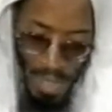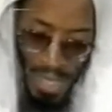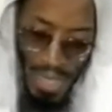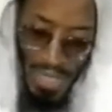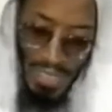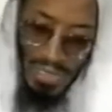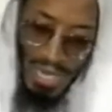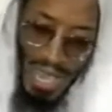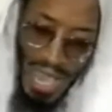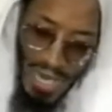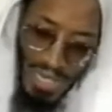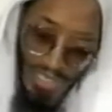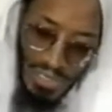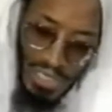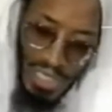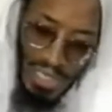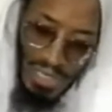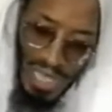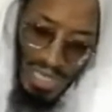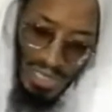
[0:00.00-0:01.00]

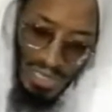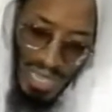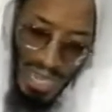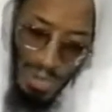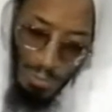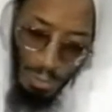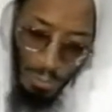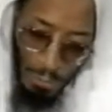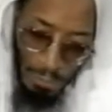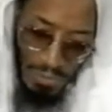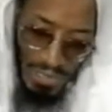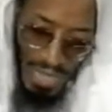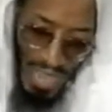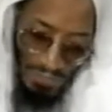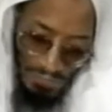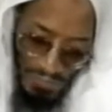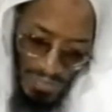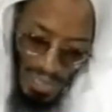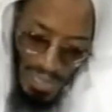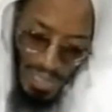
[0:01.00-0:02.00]
acknowledging that there will
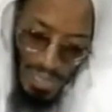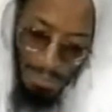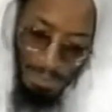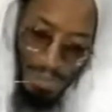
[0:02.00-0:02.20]
definitely